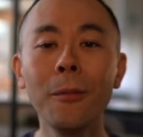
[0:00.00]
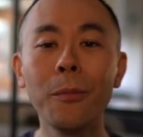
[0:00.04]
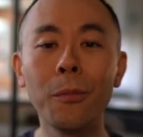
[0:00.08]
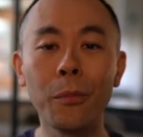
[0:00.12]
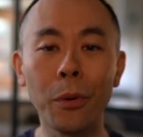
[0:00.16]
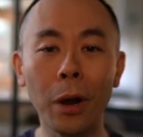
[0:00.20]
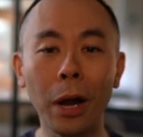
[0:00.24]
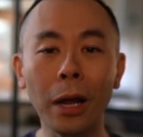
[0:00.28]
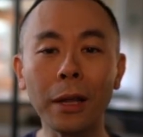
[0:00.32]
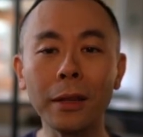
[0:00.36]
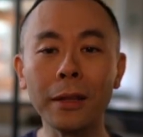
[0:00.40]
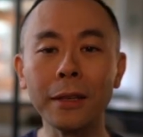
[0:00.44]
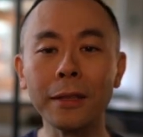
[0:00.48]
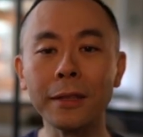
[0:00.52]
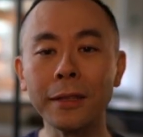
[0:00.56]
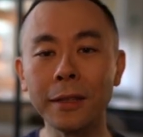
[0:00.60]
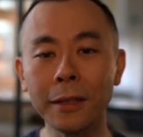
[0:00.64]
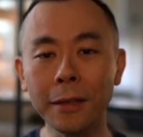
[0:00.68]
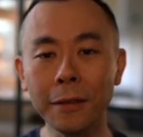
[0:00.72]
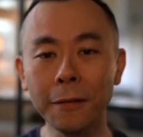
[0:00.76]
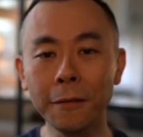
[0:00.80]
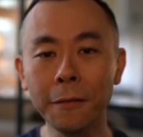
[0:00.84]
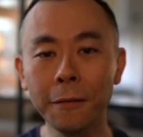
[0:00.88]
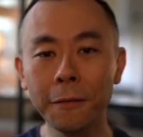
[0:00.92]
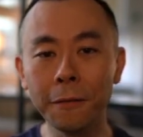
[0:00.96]

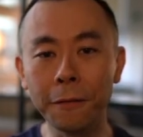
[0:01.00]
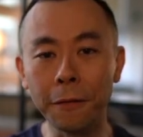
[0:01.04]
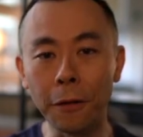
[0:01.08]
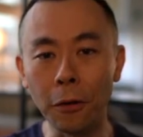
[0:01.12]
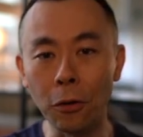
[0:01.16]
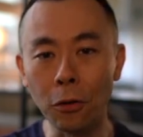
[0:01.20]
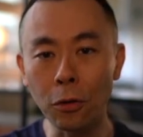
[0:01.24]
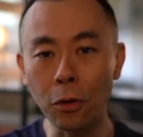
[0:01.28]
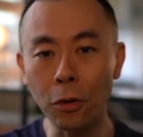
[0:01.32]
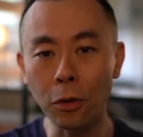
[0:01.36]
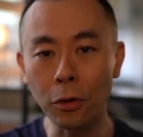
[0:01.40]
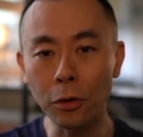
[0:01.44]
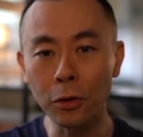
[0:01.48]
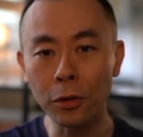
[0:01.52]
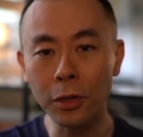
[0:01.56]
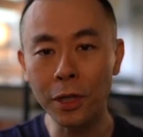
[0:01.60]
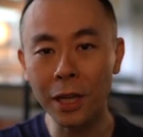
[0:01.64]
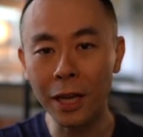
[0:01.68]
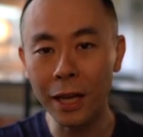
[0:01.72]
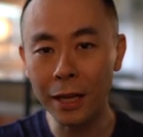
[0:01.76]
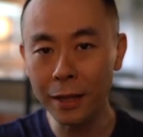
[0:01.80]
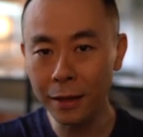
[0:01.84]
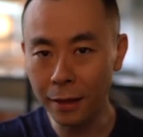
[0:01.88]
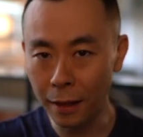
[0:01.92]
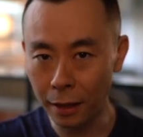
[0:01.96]
practicing focused
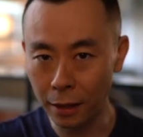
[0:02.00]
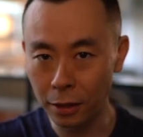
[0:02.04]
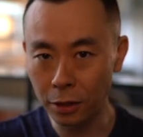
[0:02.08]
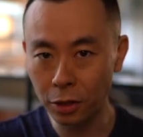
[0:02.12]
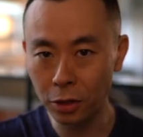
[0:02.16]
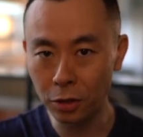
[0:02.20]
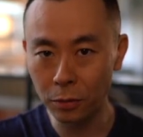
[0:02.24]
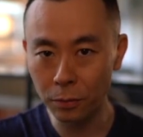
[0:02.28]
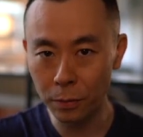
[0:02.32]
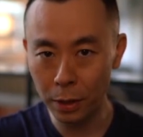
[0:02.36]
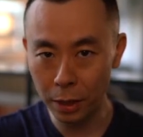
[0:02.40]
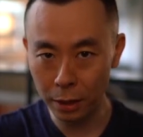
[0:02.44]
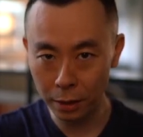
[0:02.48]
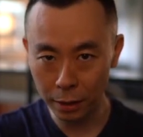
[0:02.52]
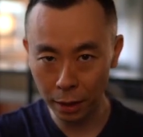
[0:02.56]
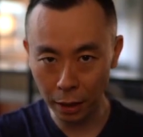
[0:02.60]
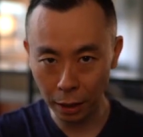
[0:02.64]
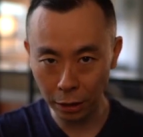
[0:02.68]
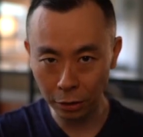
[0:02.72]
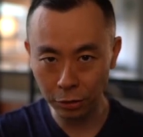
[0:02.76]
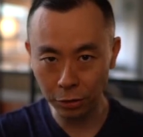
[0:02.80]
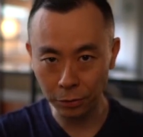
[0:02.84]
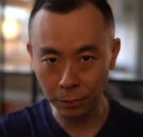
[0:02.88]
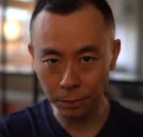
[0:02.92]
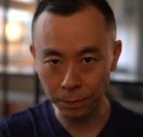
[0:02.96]
attention
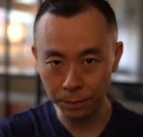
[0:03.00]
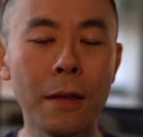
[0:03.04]
meditation.